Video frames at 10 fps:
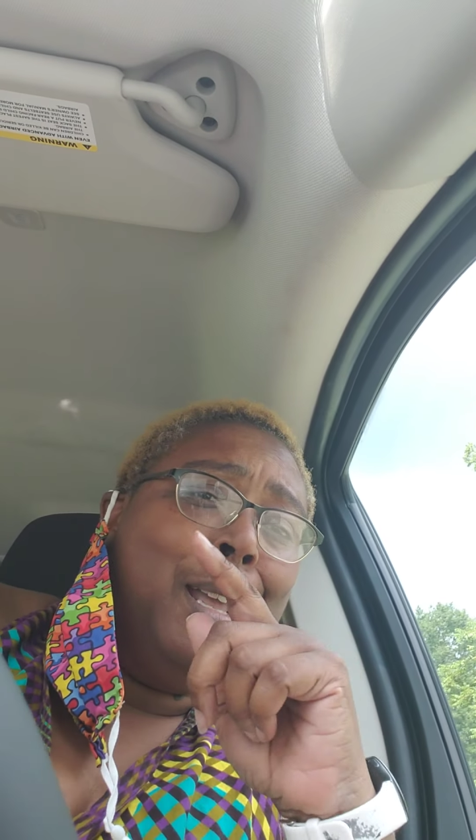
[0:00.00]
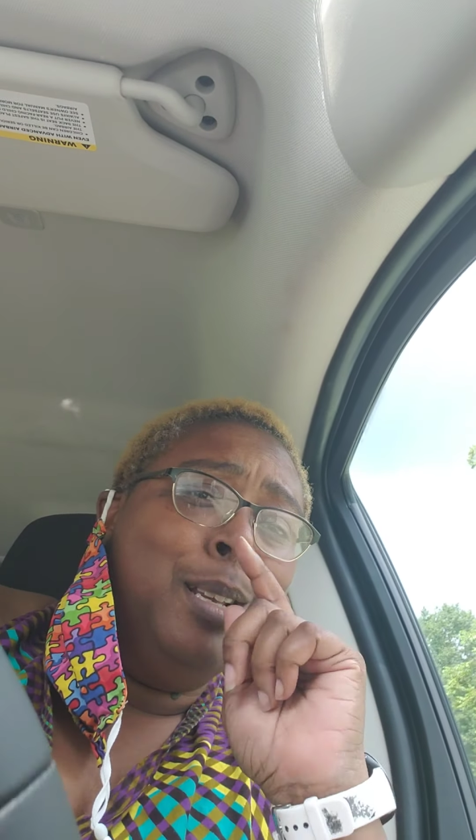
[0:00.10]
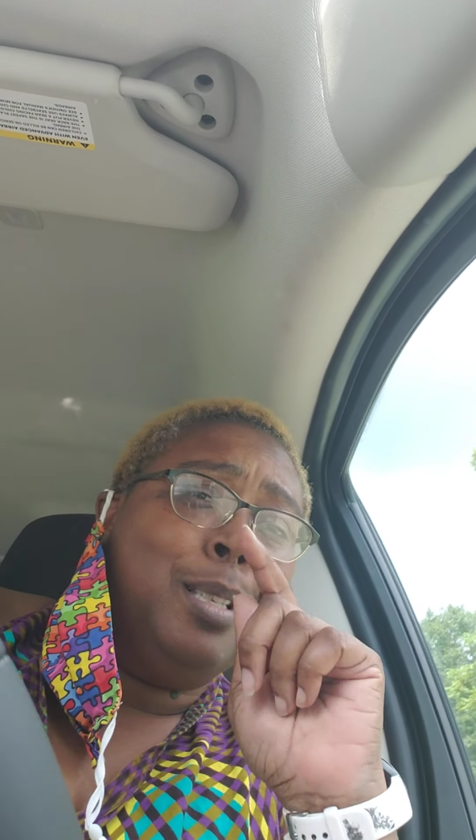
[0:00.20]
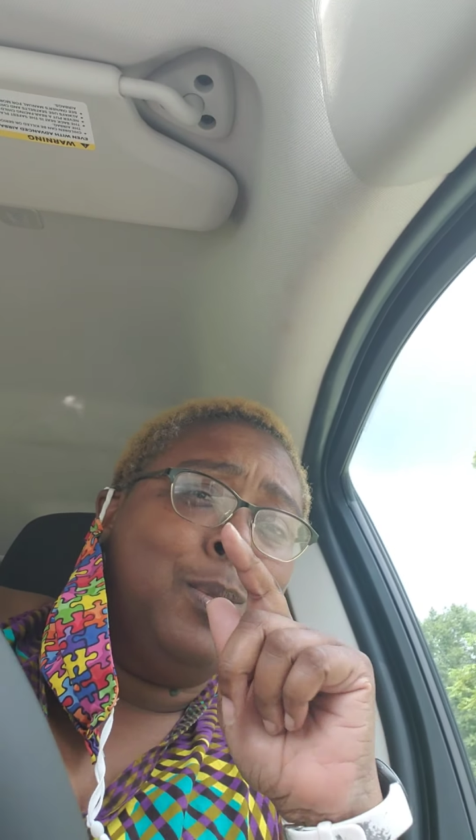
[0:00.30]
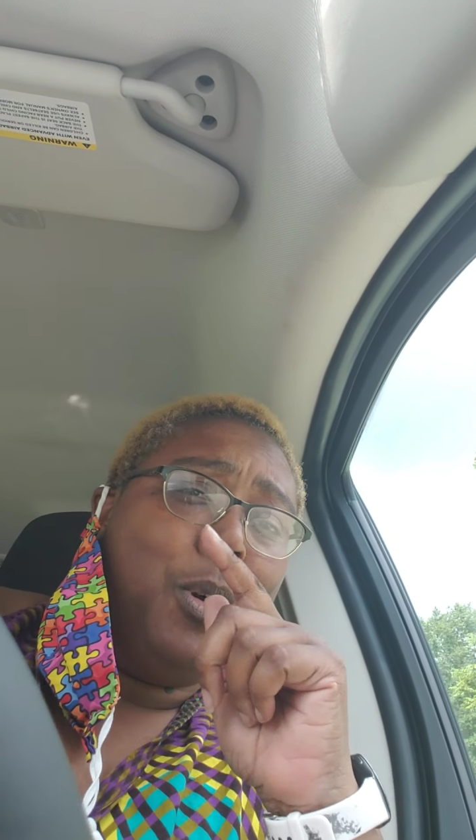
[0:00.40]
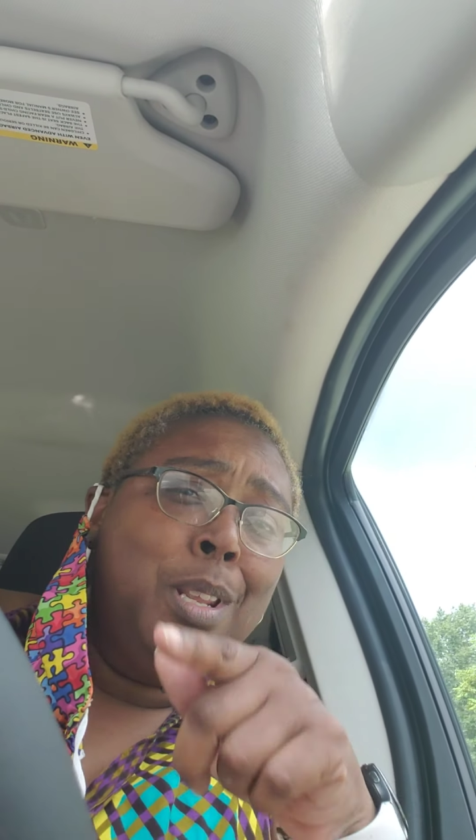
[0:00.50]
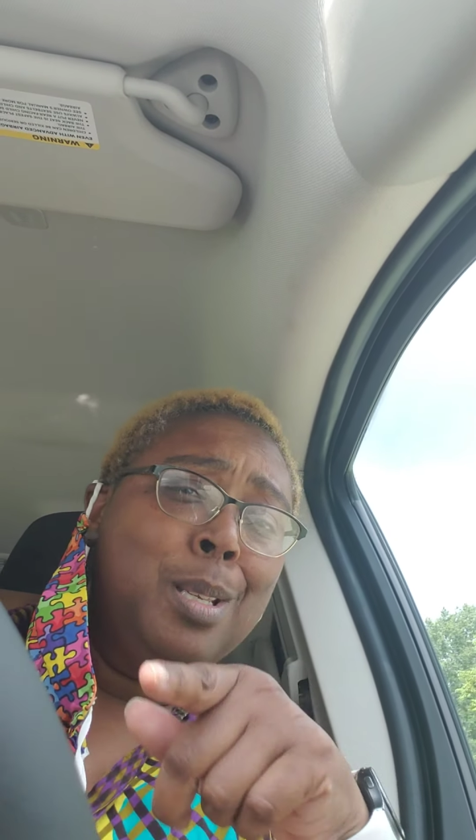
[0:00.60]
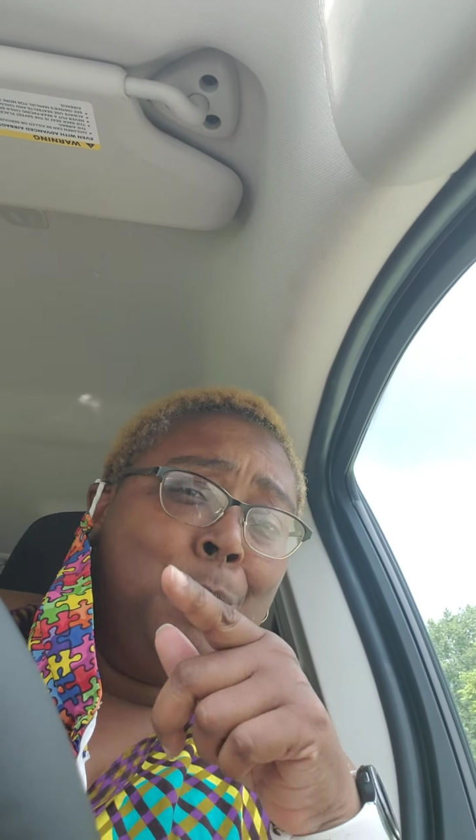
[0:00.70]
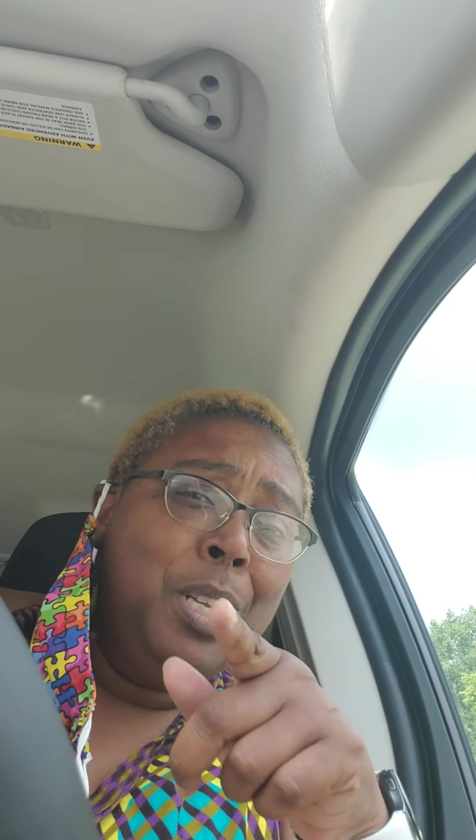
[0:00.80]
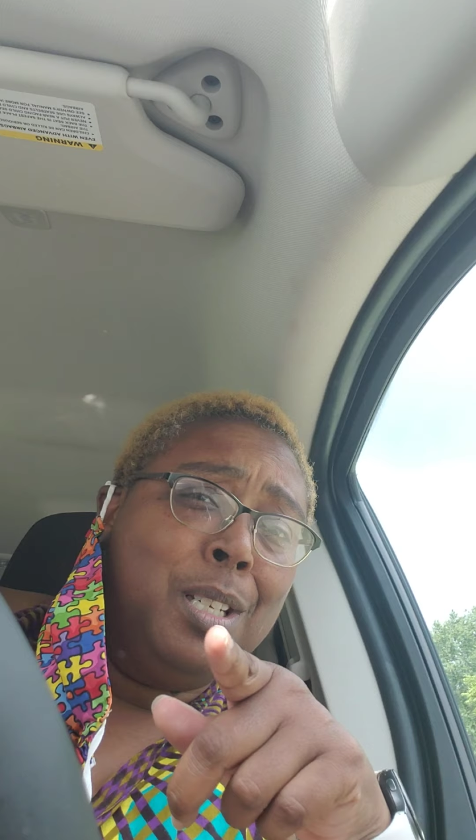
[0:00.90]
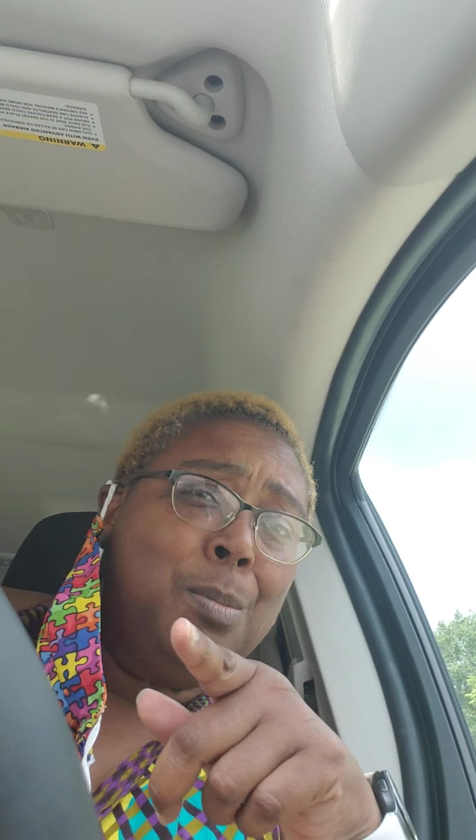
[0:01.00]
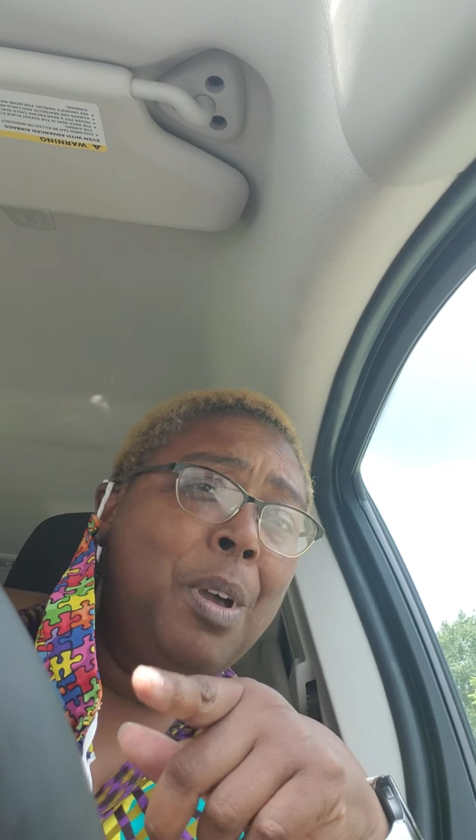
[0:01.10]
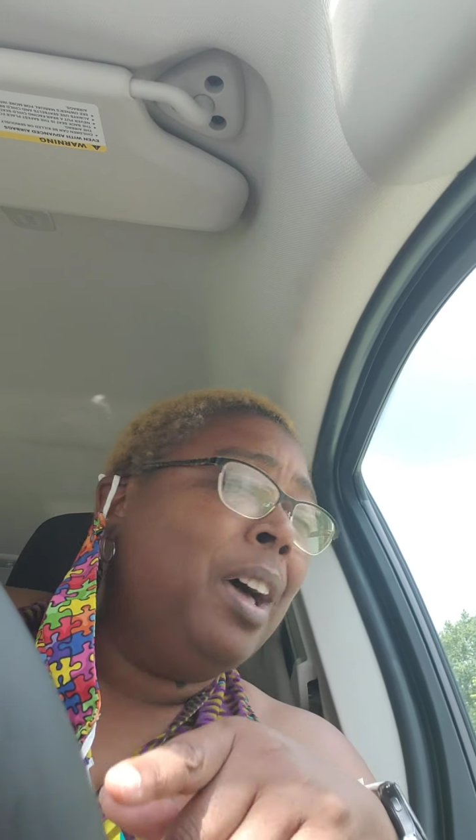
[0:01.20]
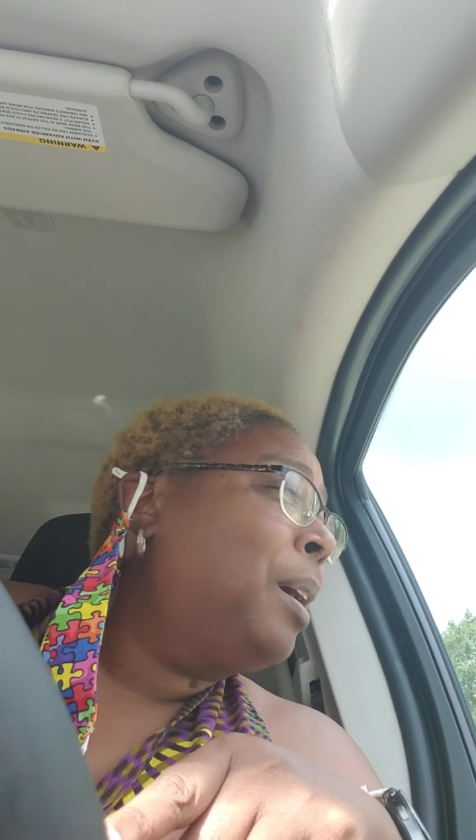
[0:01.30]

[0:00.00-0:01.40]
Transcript: this is for this beach is better.